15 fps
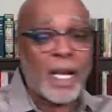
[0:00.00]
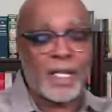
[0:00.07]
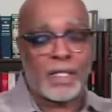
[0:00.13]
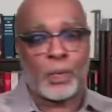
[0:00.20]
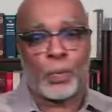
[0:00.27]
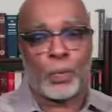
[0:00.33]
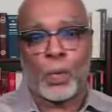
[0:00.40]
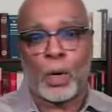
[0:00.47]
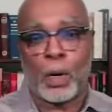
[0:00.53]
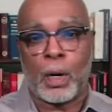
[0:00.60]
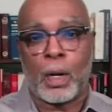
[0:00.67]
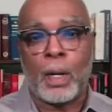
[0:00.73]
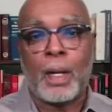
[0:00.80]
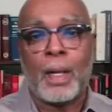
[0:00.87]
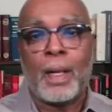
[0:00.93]
as it
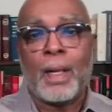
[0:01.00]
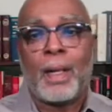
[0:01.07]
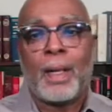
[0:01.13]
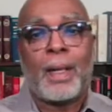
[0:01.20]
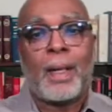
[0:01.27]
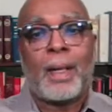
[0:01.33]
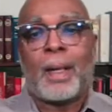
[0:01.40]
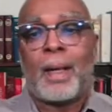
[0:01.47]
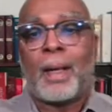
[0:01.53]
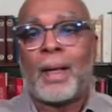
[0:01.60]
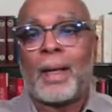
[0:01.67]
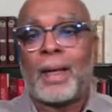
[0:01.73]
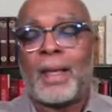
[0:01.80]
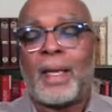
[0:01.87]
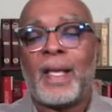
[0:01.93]
were,
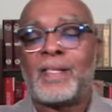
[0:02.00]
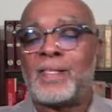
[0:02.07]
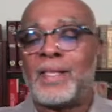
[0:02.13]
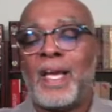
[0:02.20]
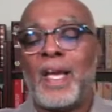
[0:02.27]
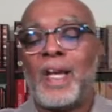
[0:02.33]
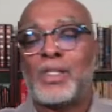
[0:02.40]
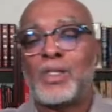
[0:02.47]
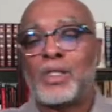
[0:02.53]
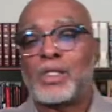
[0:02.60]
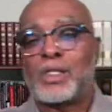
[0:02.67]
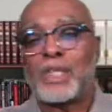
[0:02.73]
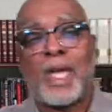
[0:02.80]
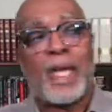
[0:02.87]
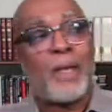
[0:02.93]
it's easier to
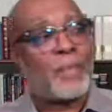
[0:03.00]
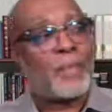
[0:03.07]
say,